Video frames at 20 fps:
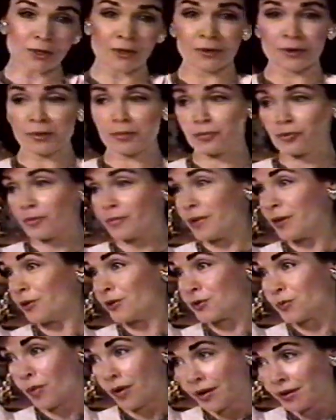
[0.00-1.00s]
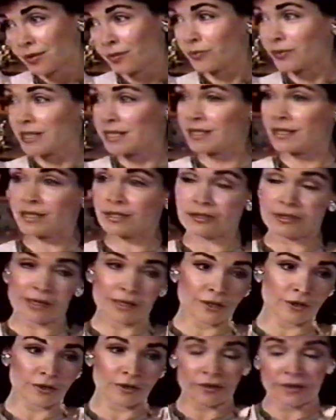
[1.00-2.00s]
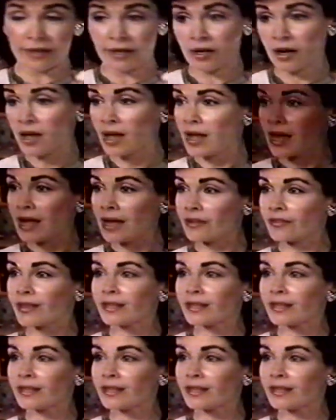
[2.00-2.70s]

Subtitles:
don't you go to premieres? Why don't we see you here or there?